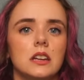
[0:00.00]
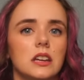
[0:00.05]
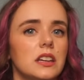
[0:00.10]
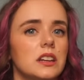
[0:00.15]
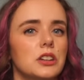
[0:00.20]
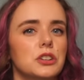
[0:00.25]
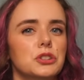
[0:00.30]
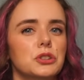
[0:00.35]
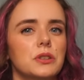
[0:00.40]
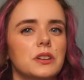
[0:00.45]

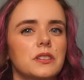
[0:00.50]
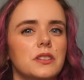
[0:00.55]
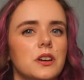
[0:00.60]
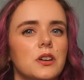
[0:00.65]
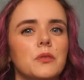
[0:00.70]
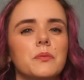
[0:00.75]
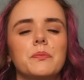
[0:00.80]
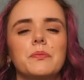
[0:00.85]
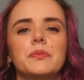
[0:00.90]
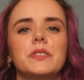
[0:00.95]
Initially,
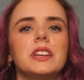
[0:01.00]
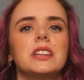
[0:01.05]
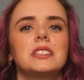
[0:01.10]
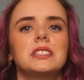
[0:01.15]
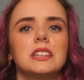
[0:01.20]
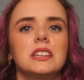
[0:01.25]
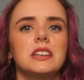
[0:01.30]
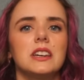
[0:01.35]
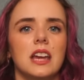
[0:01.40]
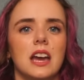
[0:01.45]
though, they
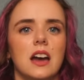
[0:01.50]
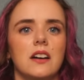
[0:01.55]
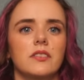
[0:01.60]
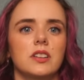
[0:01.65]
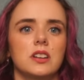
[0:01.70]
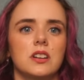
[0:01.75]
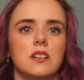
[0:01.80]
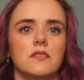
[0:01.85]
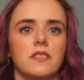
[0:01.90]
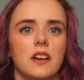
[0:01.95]
didn't have
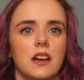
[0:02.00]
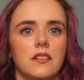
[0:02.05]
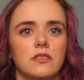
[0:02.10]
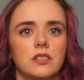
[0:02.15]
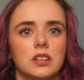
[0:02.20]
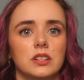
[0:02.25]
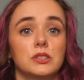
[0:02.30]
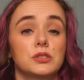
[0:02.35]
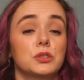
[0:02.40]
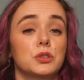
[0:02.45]
enough
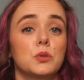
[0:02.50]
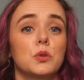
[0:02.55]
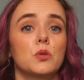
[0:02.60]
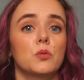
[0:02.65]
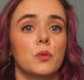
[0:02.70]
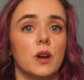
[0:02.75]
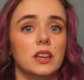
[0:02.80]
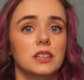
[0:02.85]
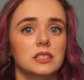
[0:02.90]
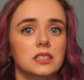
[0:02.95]
evidence to
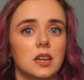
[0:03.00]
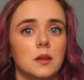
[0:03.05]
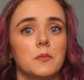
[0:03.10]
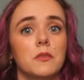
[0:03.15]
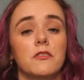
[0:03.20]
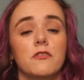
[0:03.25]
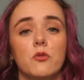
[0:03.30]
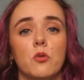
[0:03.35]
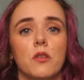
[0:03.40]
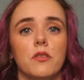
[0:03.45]
arrest
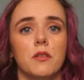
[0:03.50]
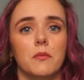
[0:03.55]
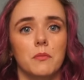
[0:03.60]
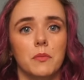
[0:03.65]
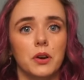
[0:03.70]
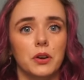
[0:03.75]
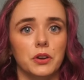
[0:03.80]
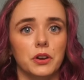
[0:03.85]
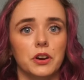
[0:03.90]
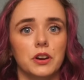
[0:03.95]
him for the
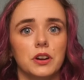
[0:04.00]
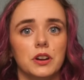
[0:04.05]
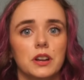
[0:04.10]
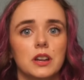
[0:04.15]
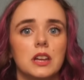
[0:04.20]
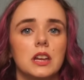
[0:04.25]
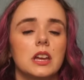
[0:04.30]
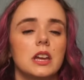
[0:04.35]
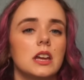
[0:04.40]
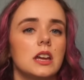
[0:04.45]
murder.
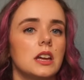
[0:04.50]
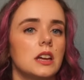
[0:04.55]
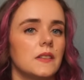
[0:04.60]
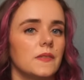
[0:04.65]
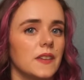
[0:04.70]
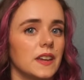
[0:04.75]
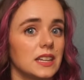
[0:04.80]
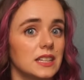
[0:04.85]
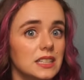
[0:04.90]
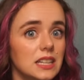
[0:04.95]

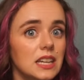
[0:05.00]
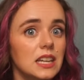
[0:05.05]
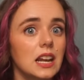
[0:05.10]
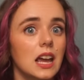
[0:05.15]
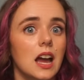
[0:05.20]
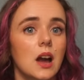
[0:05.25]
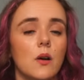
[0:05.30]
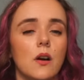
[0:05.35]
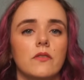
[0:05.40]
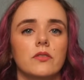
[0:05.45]
They did,
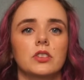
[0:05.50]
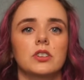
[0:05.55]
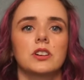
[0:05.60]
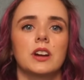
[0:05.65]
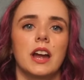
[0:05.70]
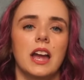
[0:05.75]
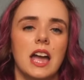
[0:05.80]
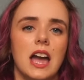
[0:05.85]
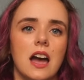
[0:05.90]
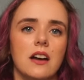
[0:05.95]

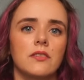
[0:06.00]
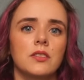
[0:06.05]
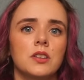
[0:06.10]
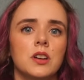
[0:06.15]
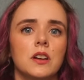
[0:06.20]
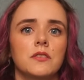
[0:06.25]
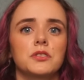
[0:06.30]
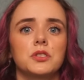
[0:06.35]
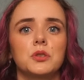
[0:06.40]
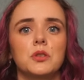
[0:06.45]
however, have
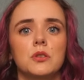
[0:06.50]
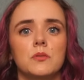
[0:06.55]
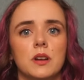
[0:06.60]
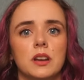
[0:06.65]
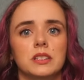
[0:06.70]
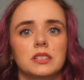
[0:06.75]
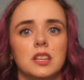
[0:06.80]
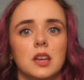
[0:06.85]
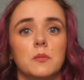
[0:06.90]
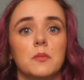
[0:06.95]
enough to
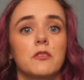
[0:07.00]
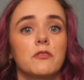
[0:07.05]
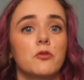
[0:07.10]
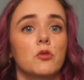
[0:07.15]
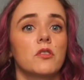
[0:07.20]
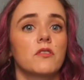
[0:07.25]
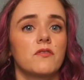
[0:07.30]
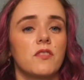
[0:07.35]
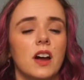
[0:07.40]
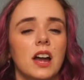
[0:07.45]
arrest him
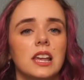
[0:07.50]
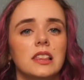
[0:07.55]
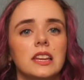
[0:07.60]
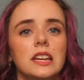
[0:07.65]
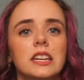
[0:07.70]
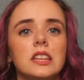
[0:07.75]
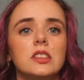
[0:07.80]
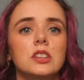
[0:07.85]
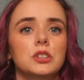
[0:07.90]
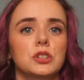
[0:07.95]
for
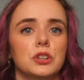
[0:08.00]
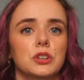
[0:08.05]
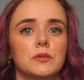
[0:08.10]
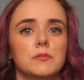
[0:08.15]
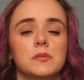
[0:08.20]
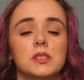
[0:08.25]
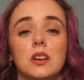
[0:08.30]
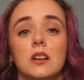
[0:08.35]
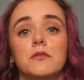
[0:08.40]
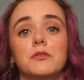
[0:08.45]
violating the
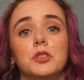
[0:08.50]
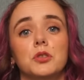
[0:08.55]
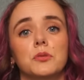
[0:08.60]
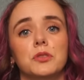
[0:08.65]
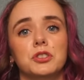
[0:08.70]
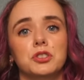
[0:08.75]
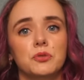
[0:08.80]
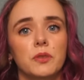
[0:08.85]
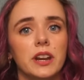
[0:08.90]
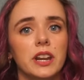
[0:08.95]
terms of the
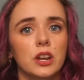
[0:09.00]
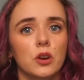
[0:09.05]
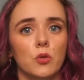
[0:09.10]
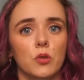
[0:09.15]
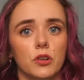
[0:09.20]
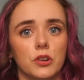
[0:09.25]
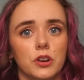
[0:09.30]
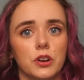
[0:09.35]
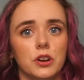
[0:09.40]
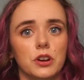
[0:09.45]
restraining
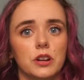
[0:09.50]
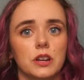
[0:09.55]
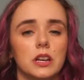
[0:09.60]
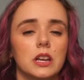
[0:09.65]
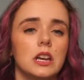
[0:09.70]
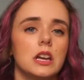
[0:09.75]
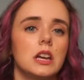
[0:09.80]
order.